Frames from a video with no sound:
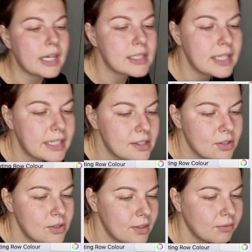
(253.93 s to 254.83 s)
Let's do
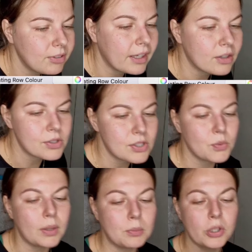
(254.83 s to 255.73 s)
something else, just one
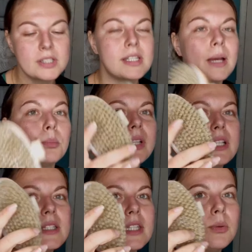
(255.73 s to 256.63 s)
more example. Let's
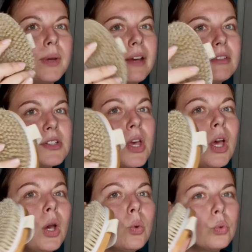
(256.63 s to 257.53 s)
say we have this
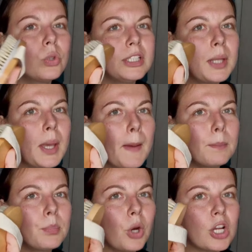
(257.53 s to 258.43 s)
wooden
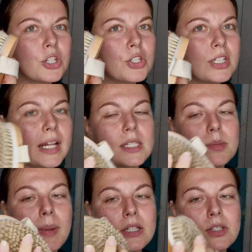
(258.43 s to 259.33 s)
brush that's
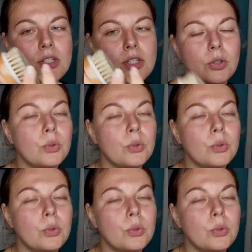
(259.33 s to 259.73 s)
meant to